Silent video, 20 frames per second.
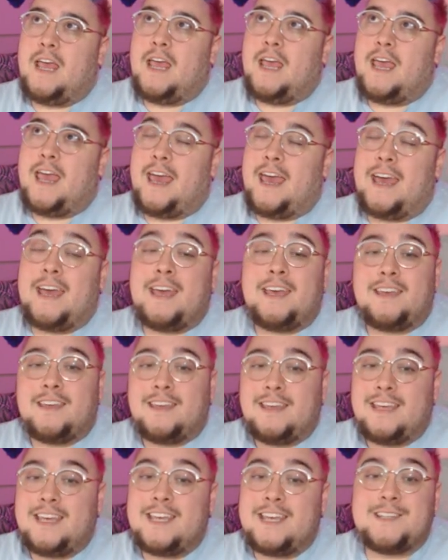he
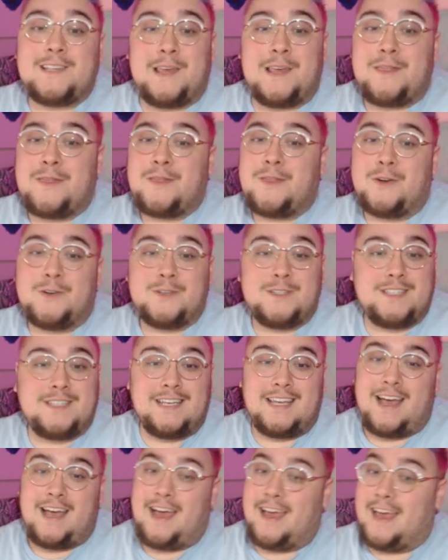is a thirsty
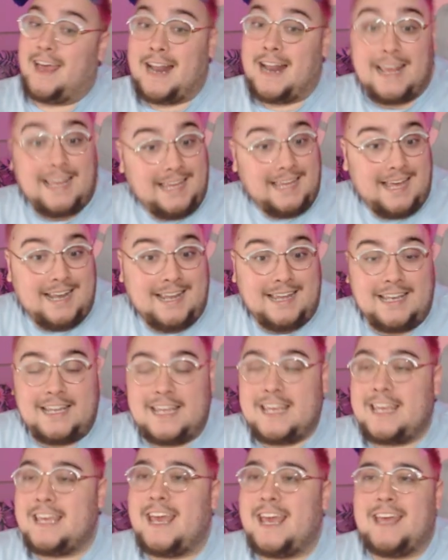guy, and I get
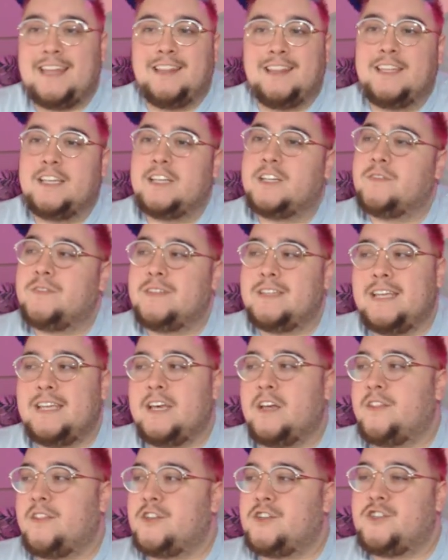it.
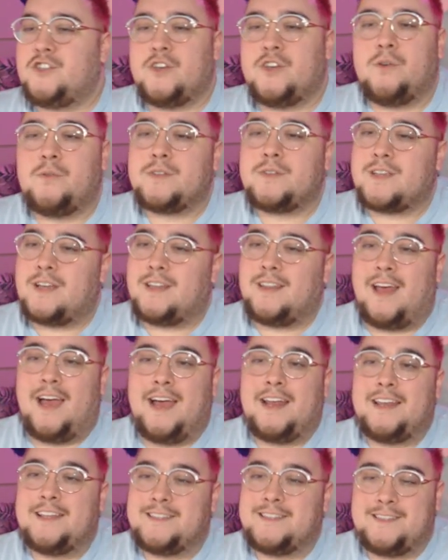Literally, the jokes
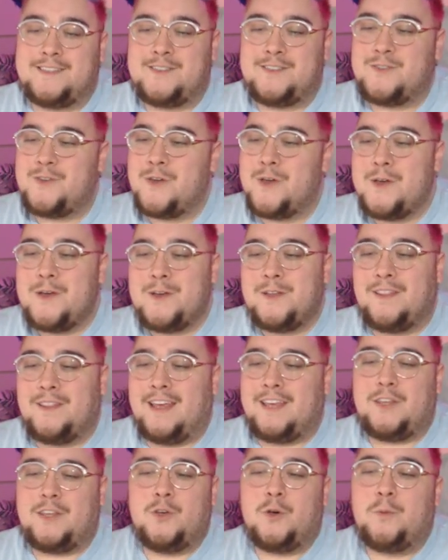online is
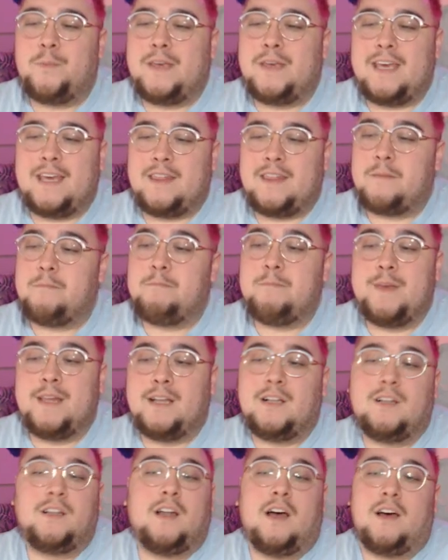like, you'll be in the
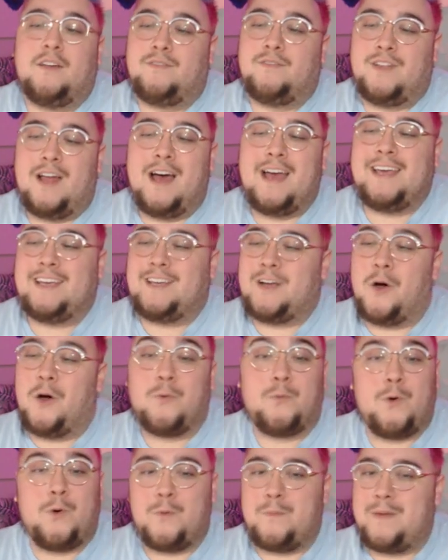middle of like a
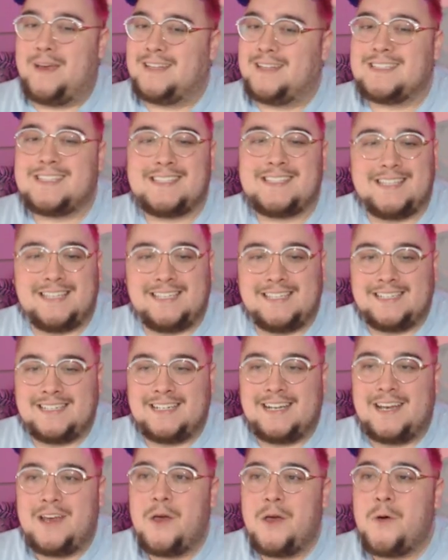romance scene
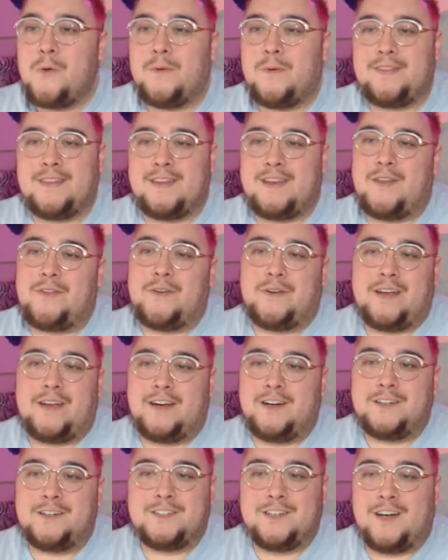with another
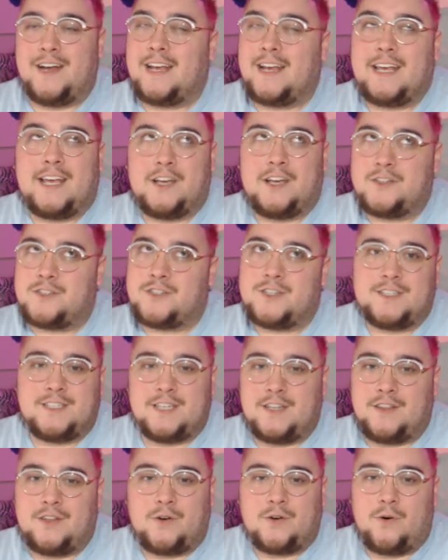character and Gail's just
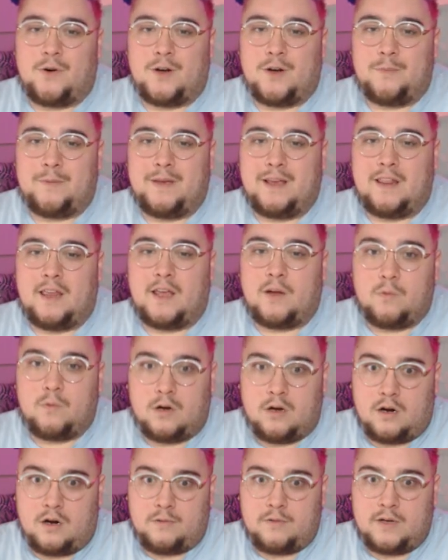in the corner being like, what
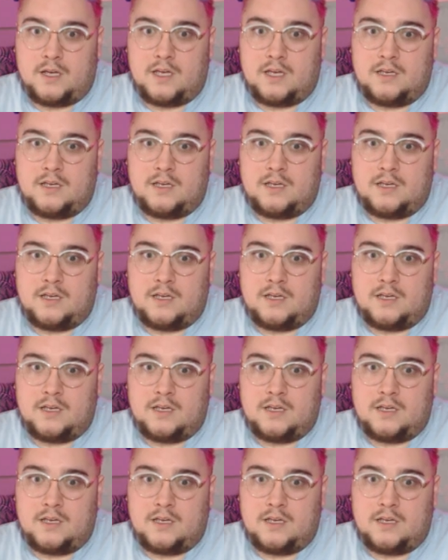are we?